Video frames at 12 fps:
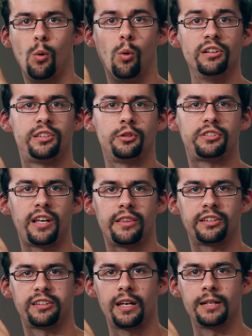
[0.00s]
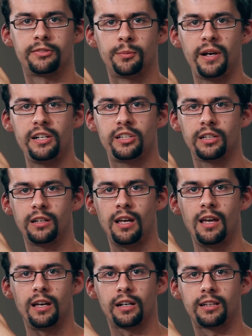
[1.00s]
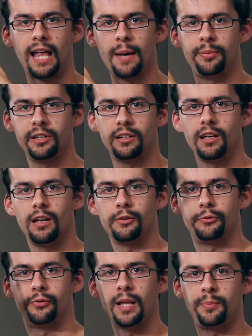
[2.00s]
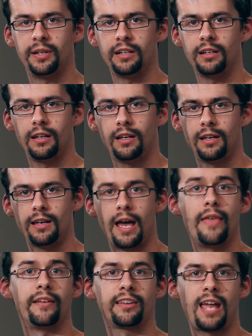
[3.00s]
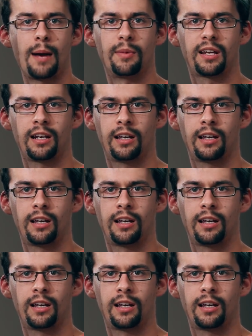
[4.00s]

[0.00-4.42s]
Once you say the slate information, clap it, flip it, and then the camera can